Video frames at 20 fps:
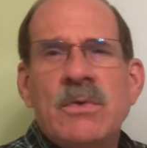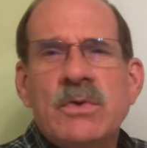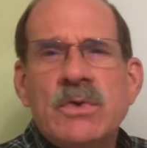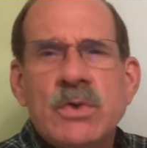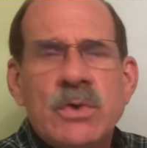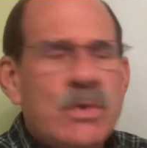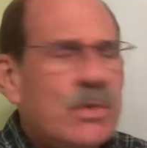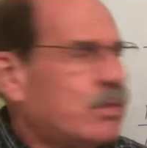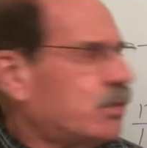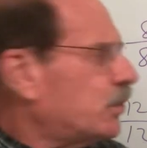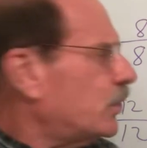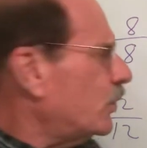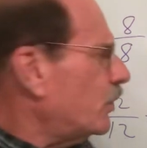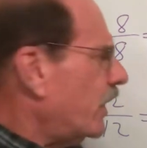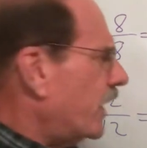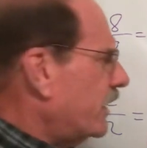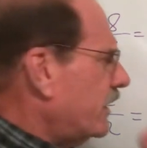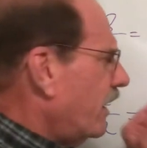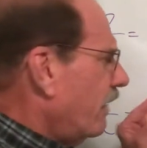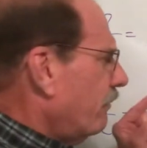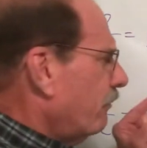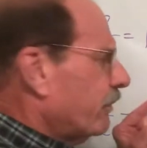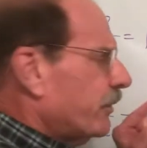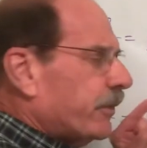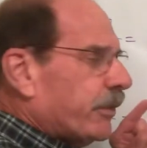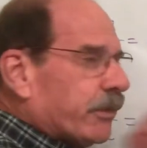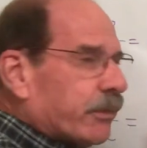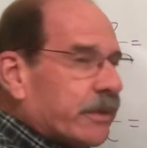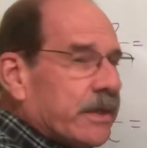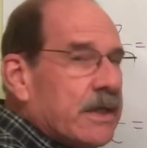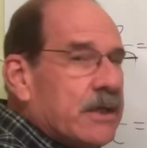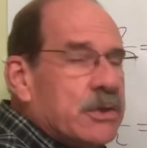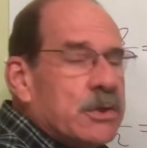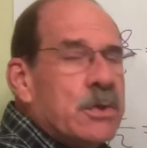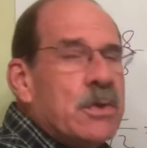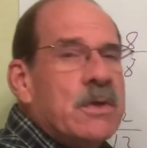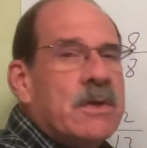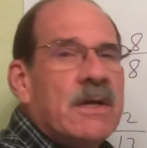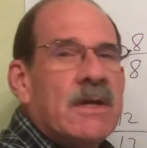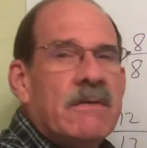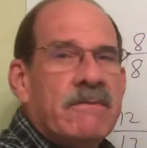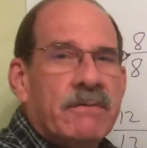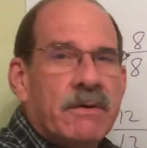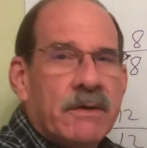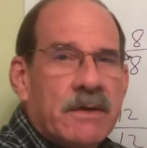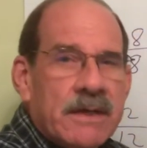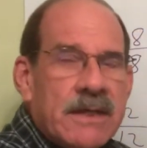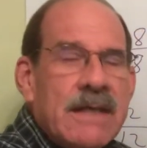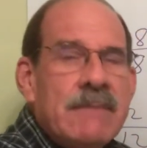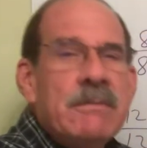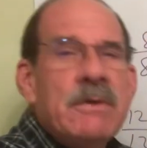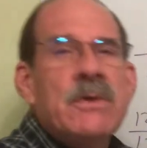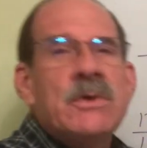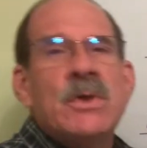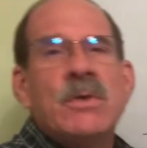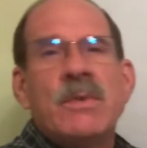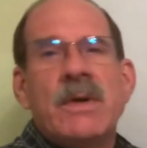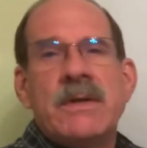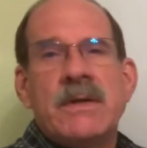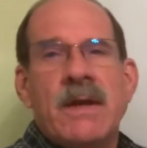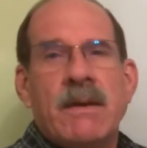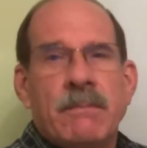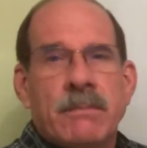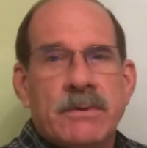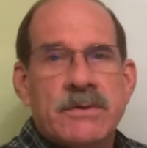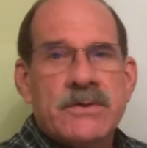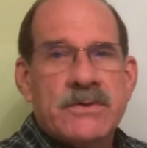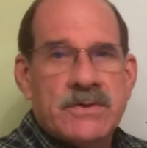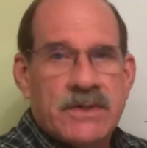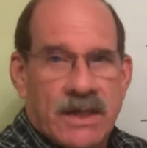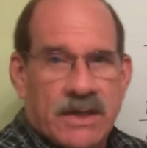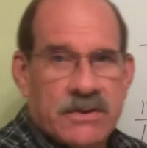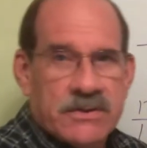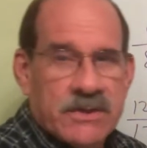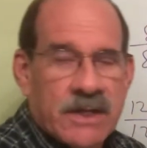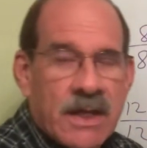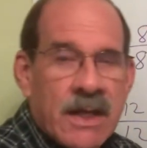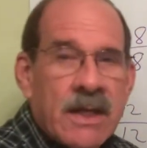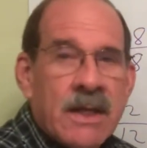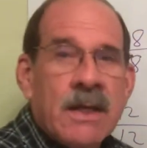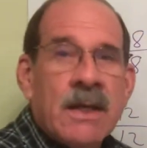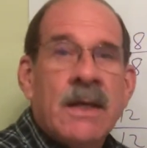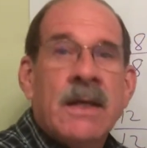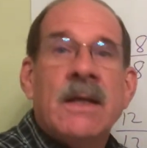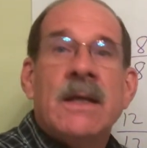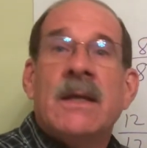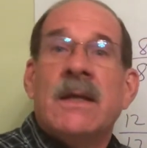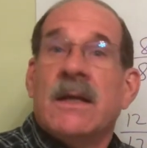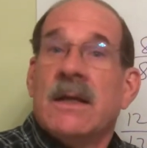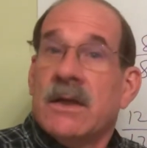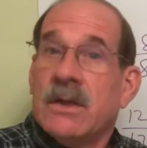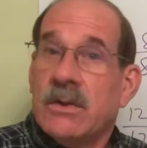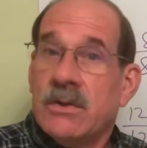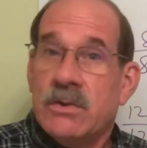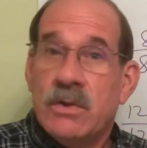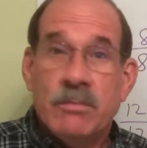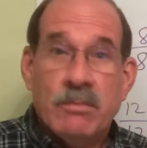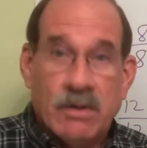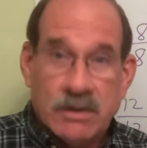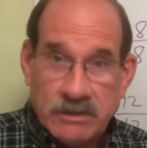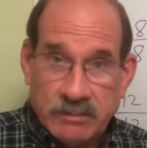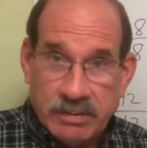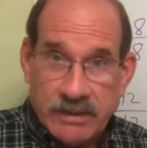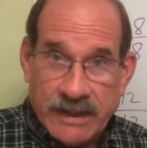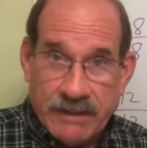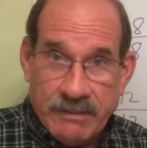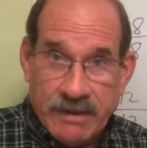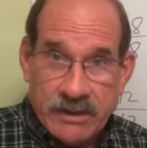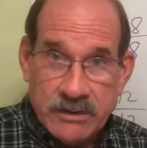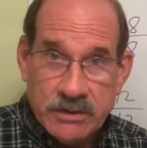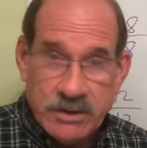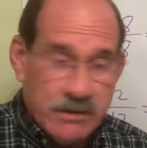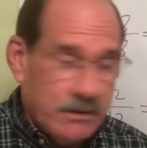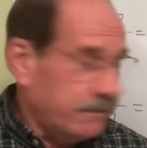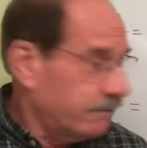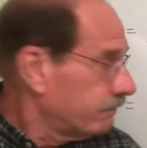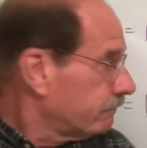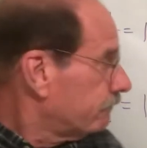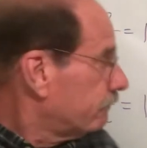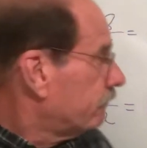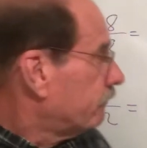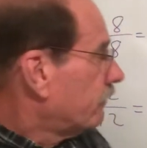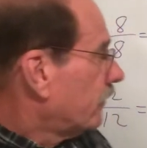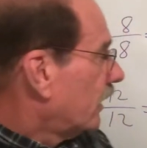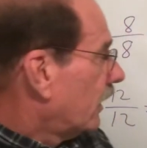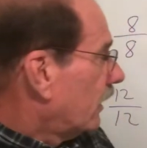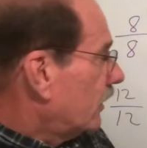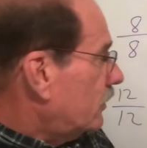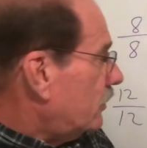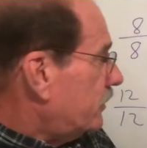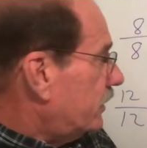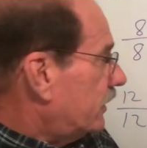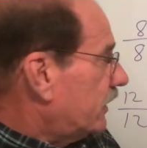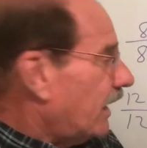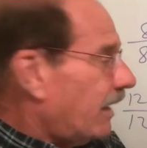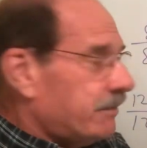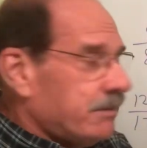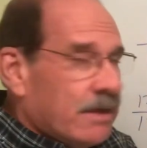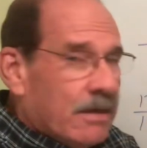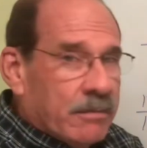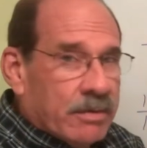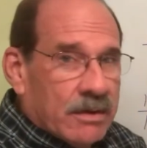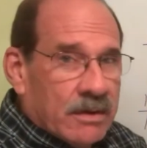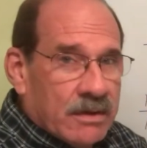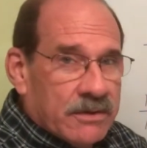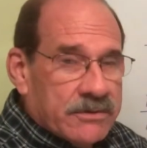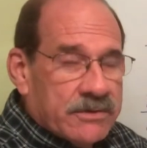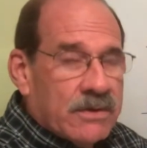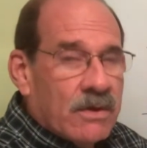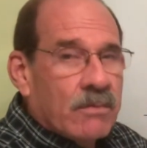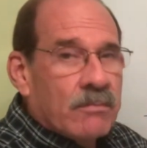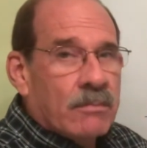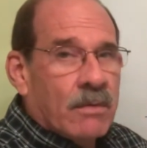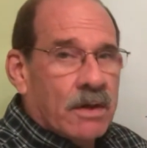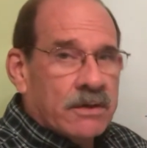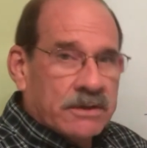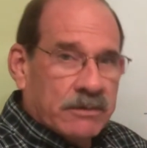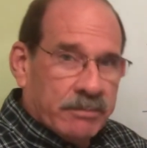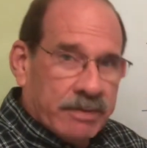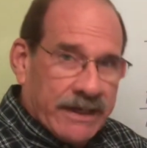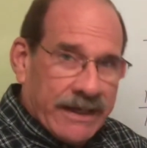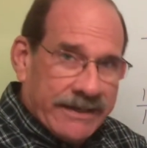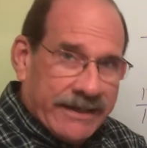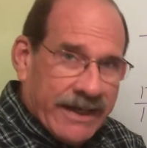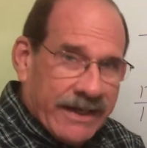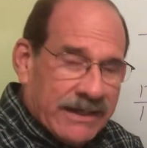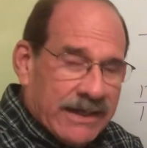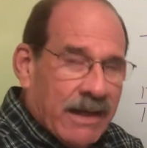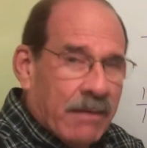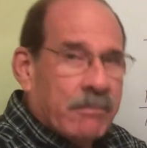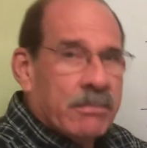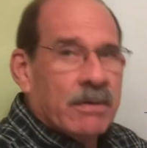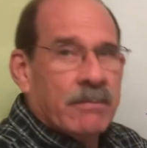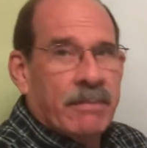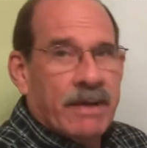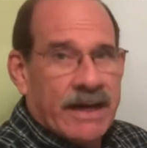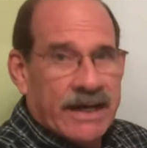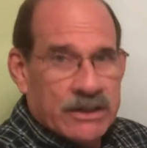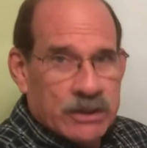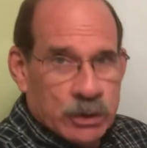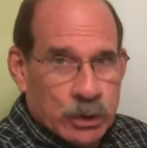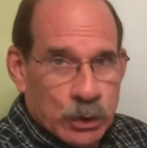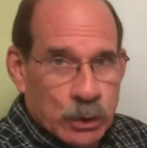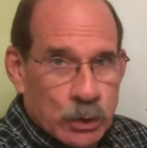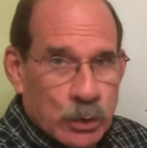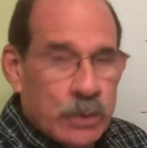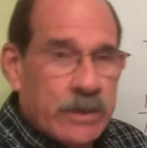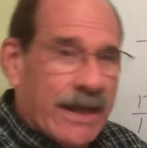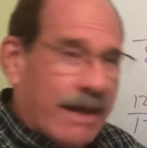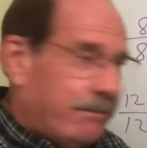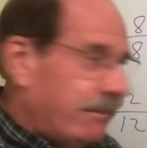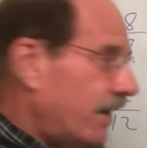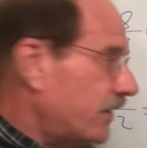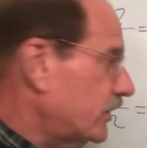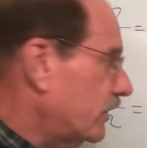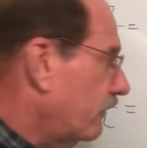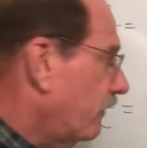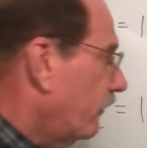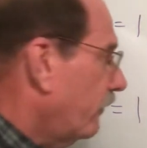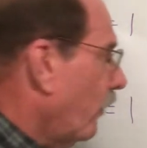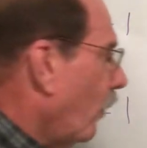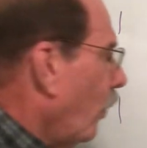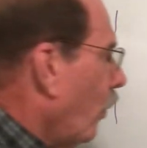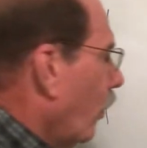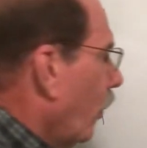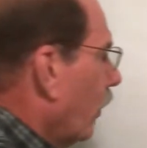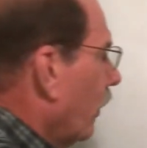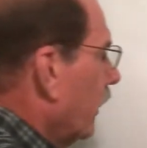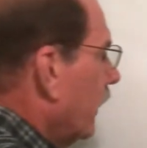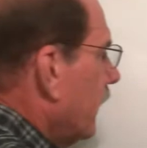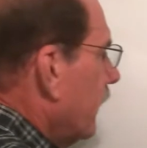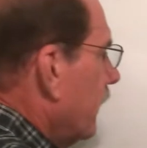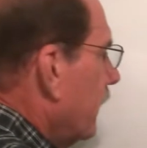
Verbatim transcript: do to a number 3 to convert him into a number 6? You multiply by 2. So the top number also, multiply that number by 2, that makes it 4.